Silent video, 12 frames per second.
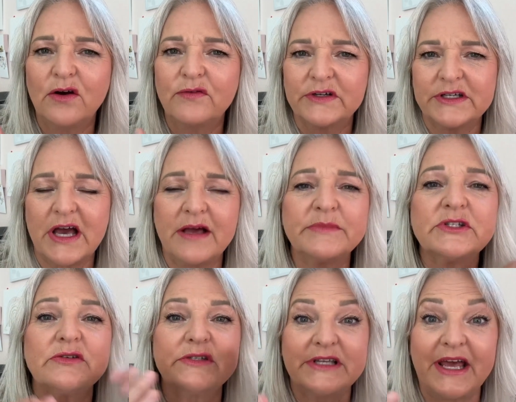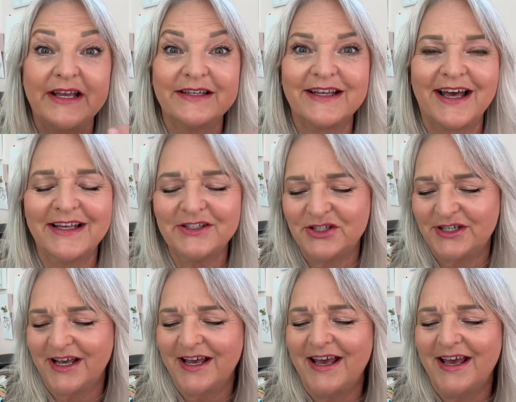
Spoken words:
over time, so stay in touch.